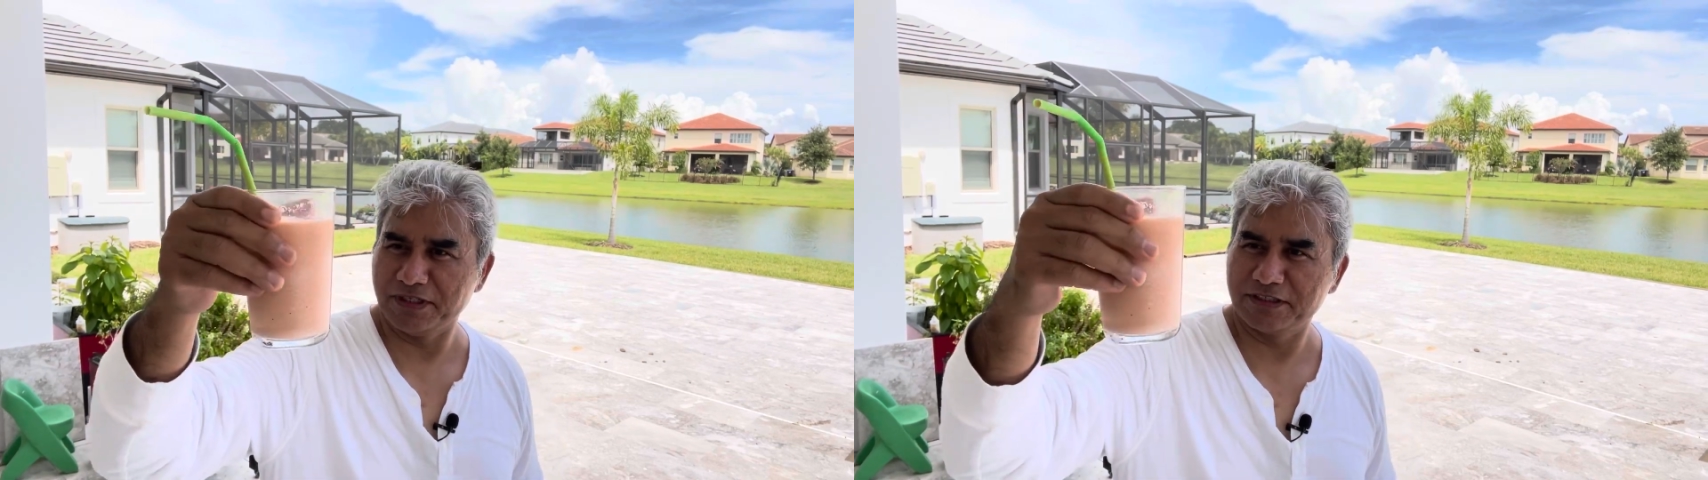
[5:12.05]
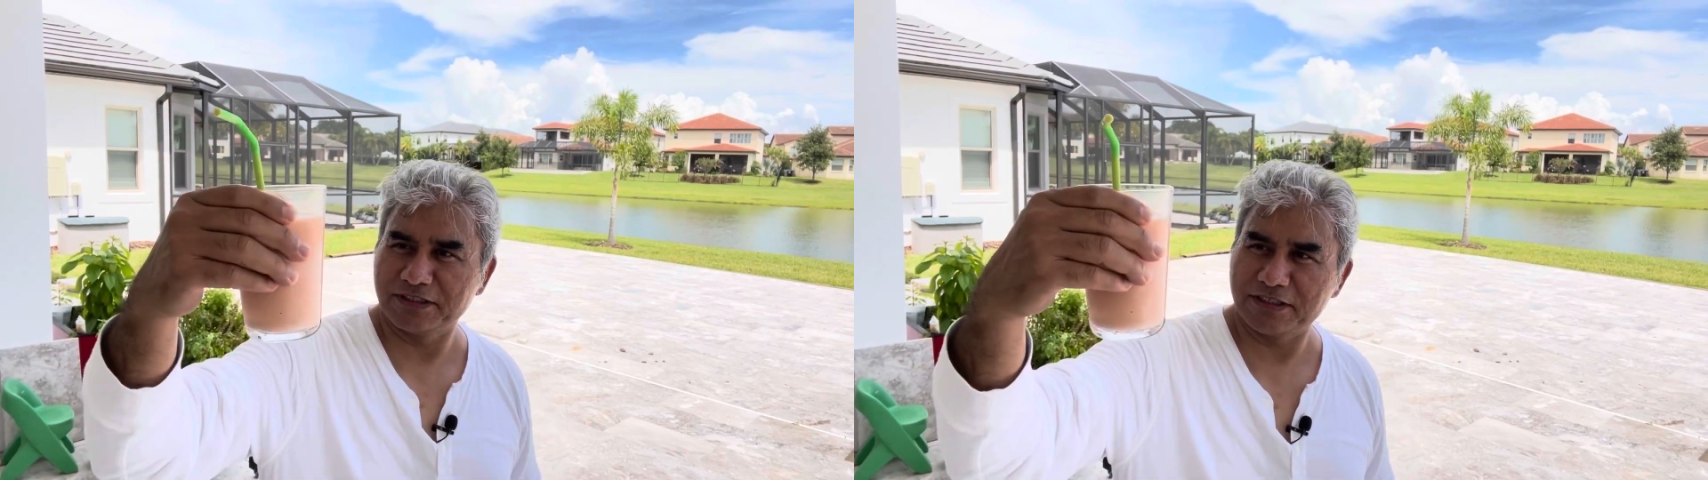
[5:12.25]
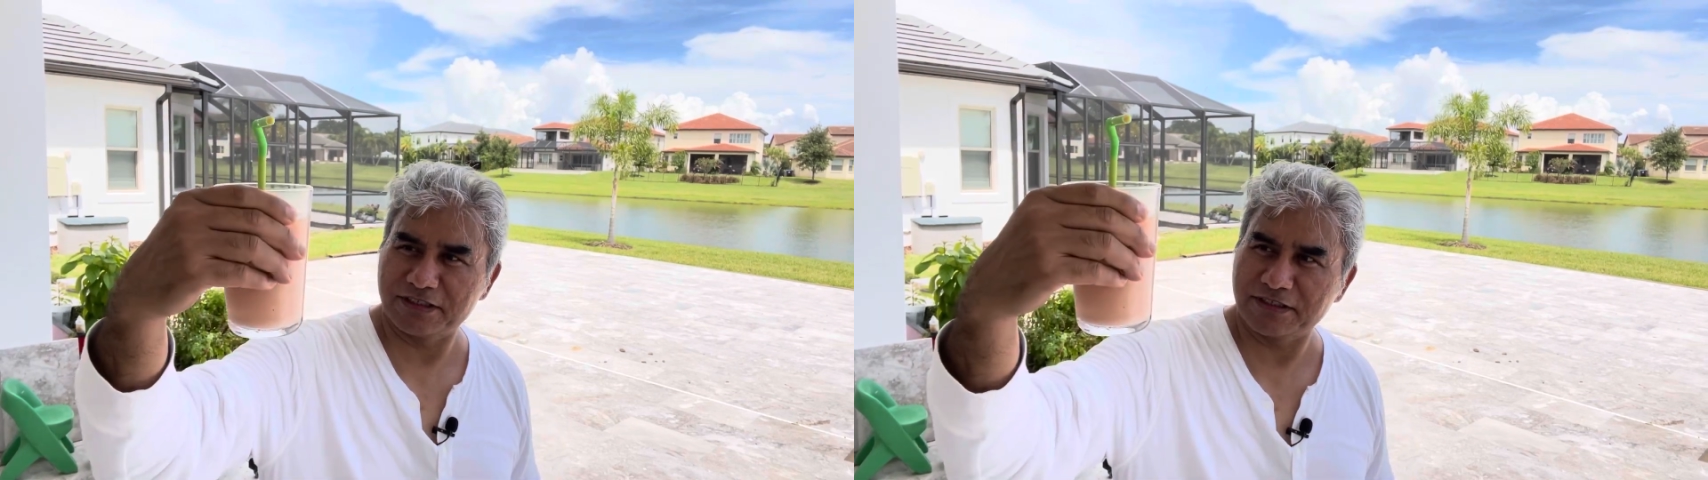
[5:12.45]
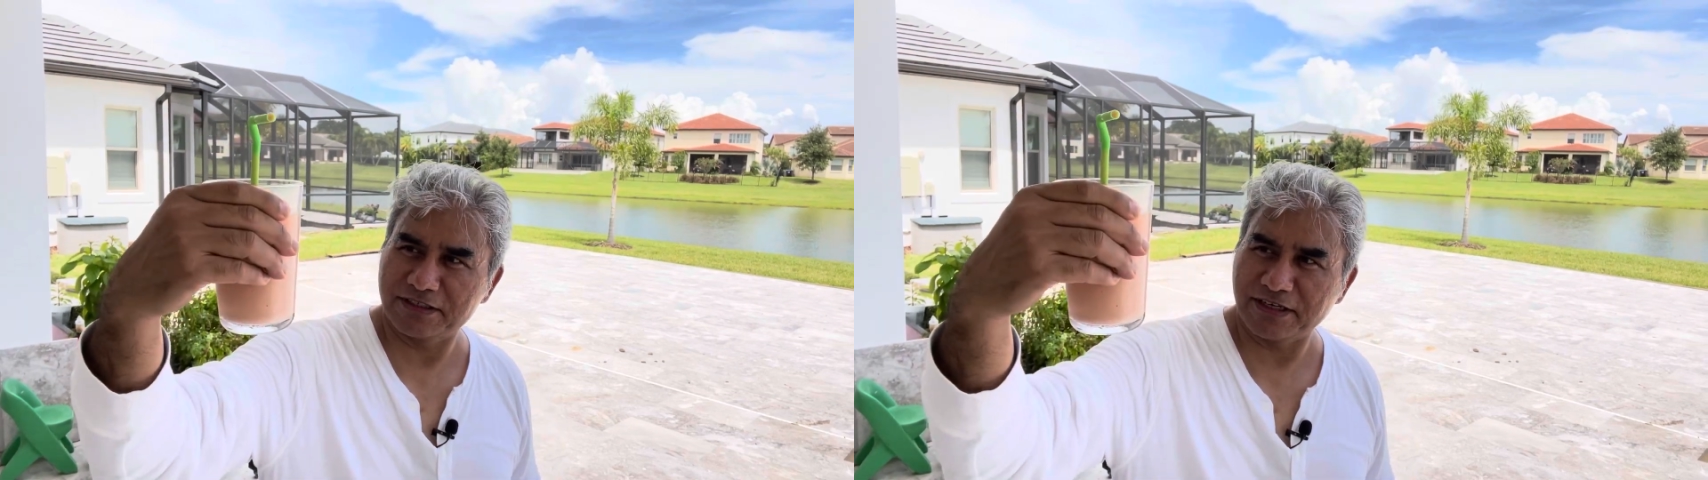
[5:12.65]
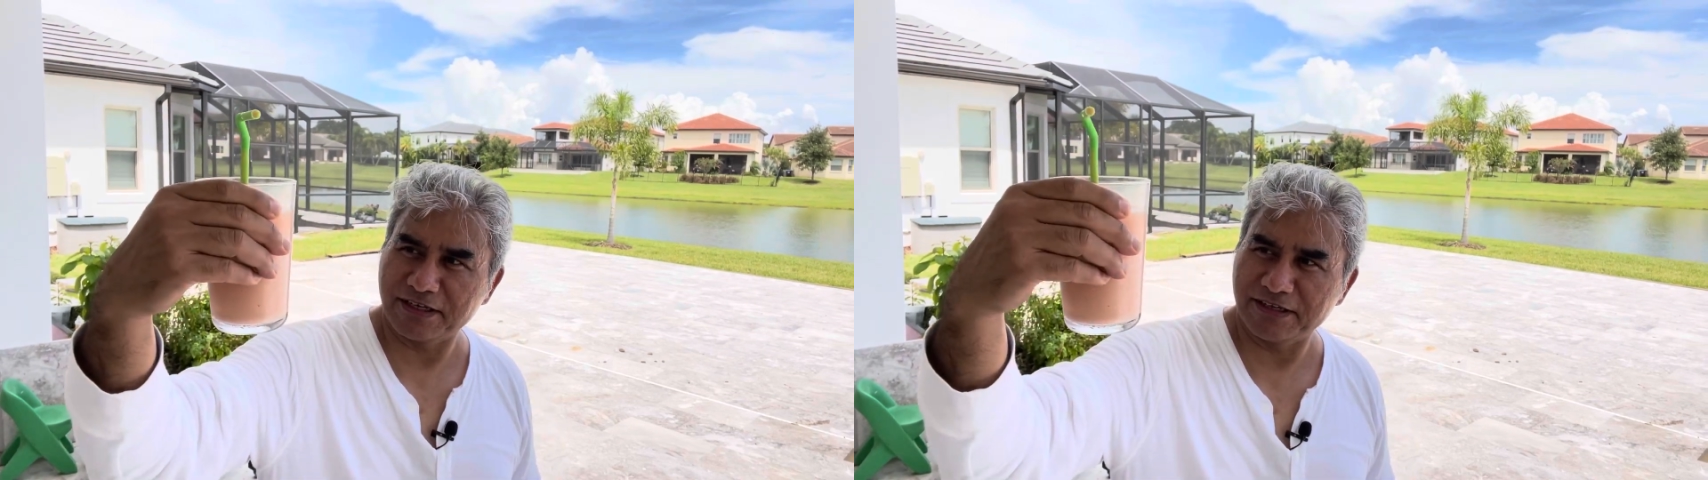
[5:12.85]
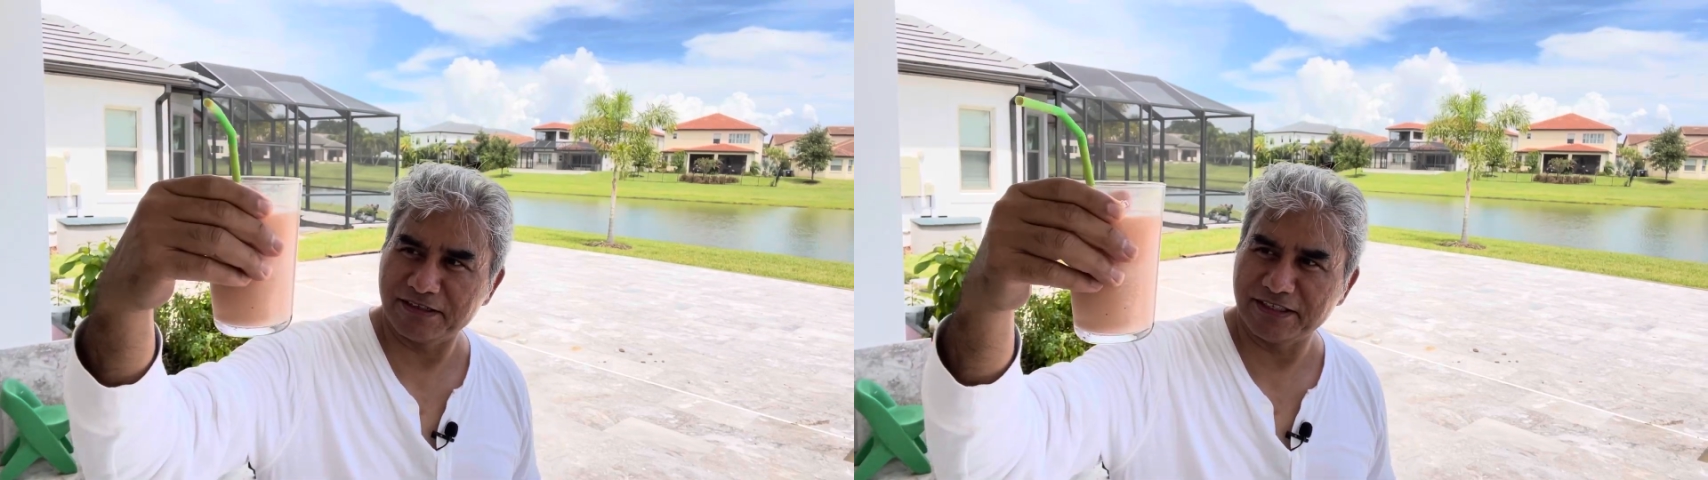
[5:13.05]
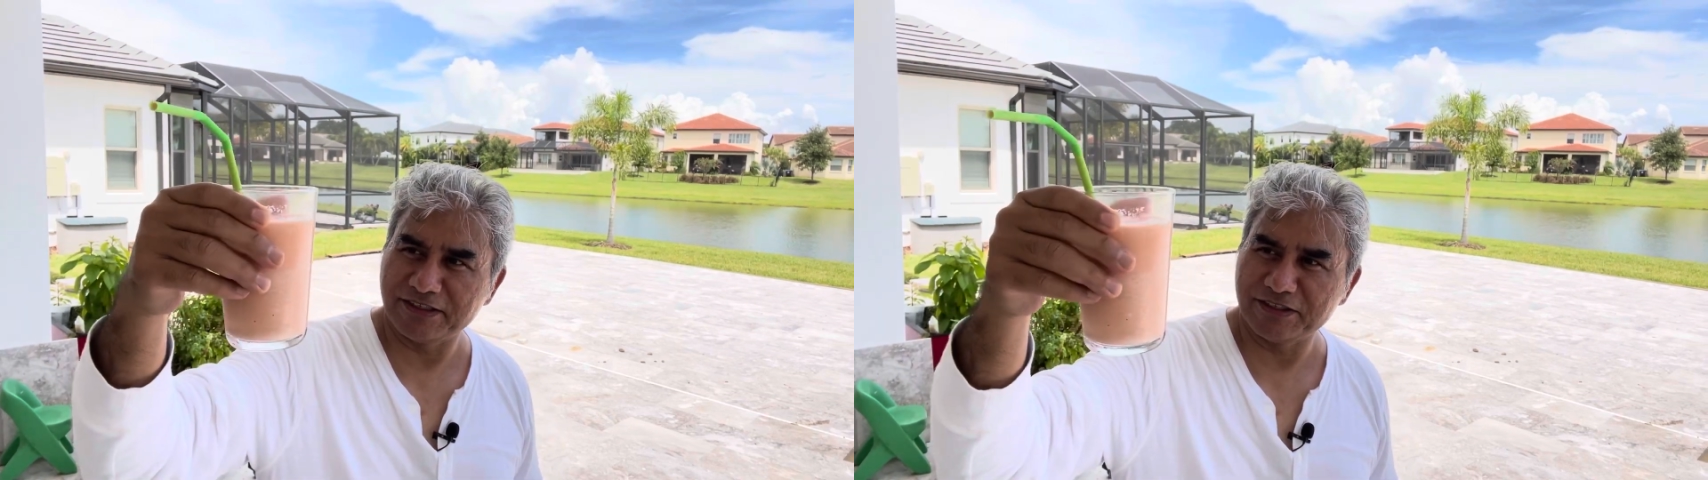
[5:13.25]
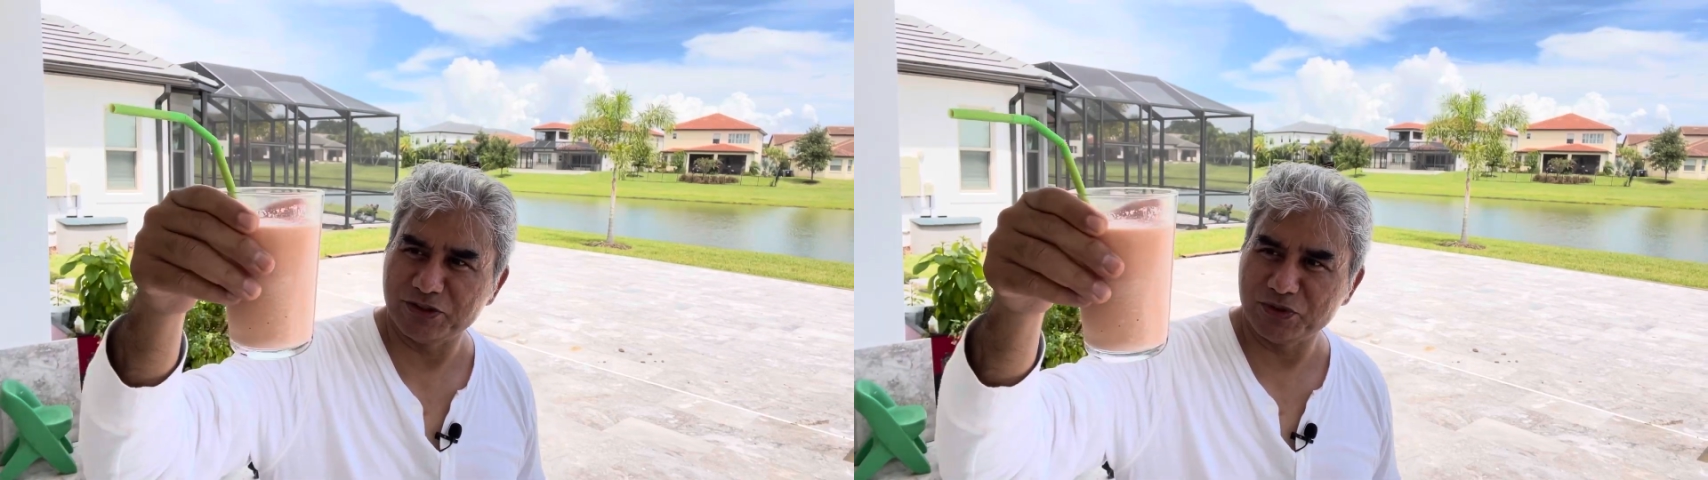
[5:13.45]
It's just
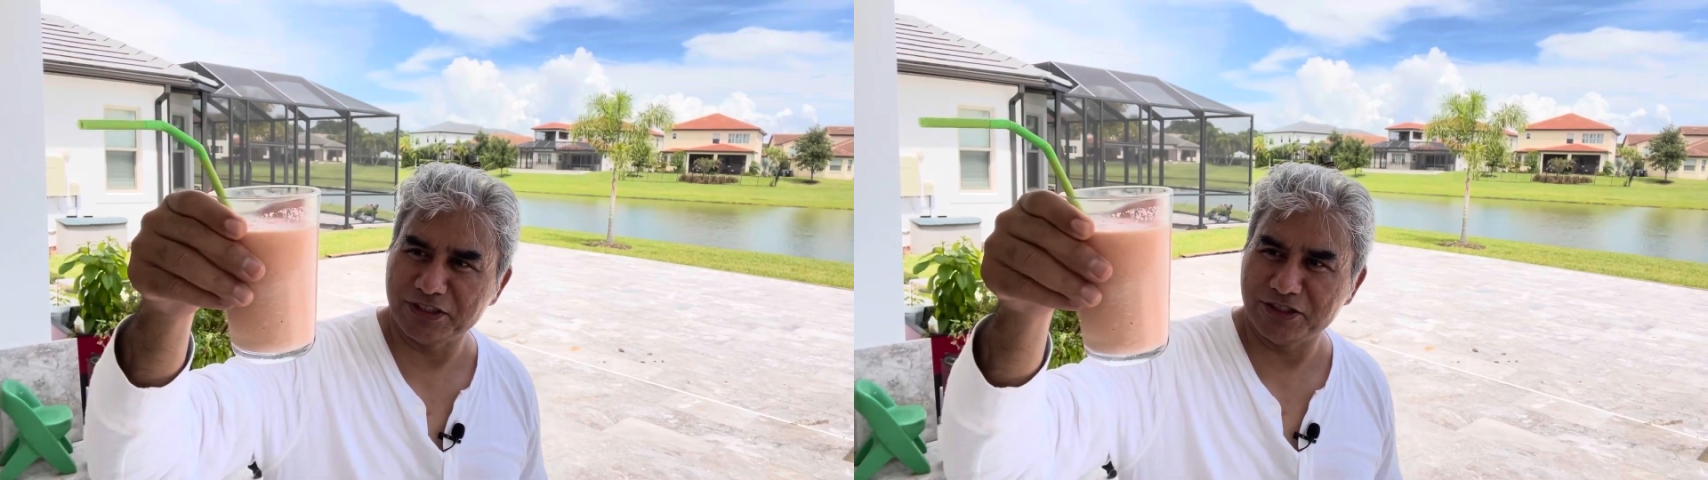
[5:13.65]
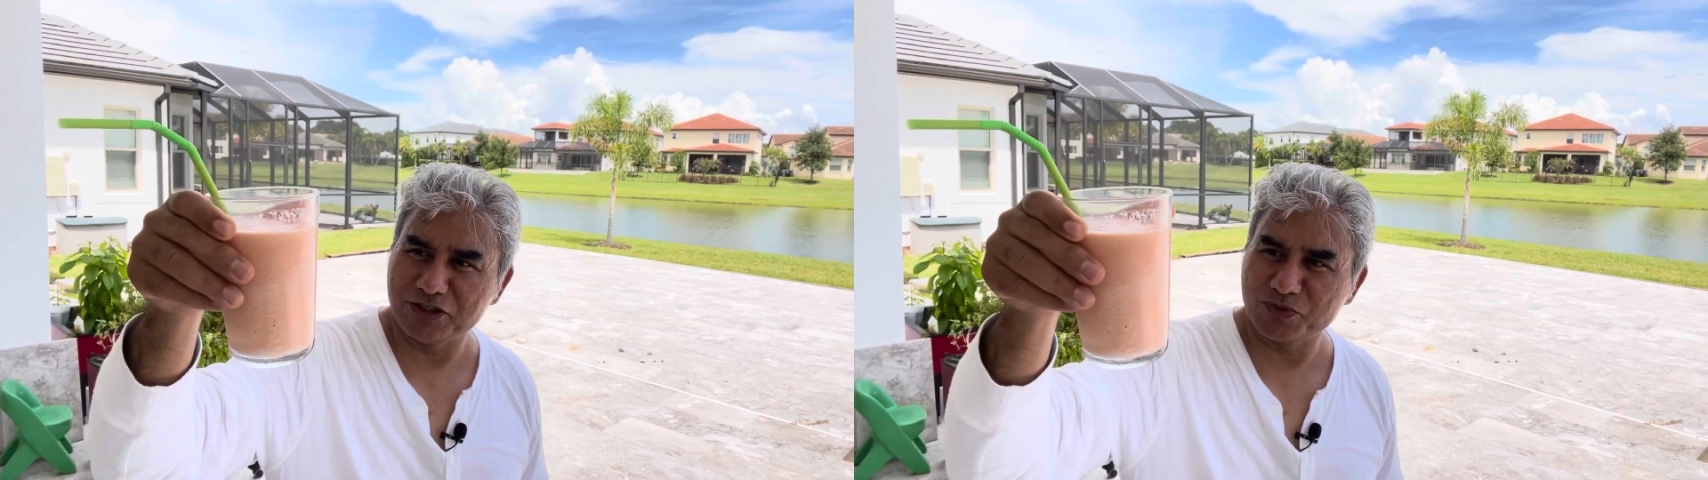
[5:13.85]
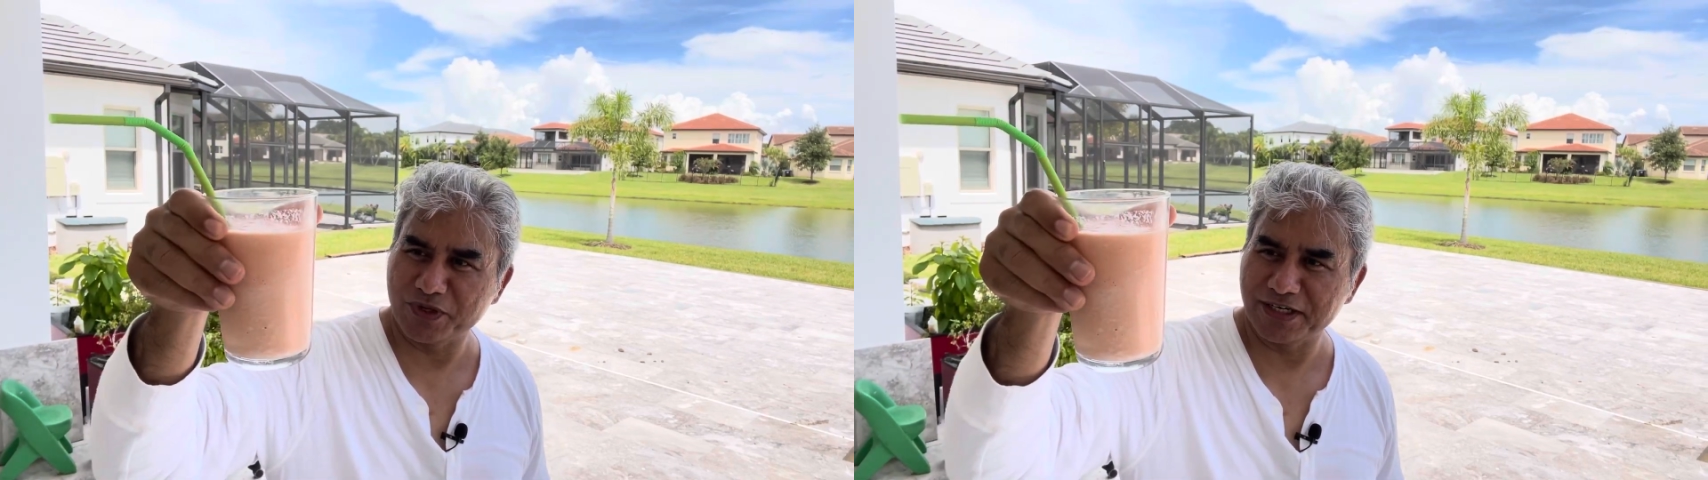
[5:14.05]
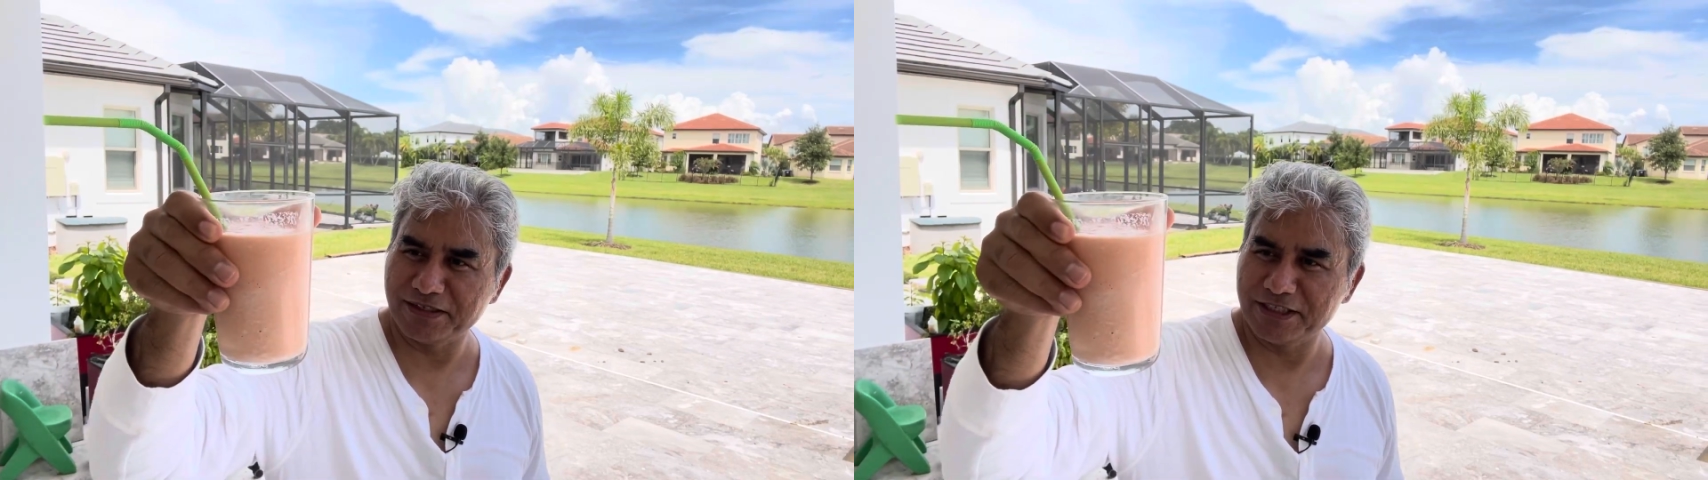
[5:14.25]
you just wanna.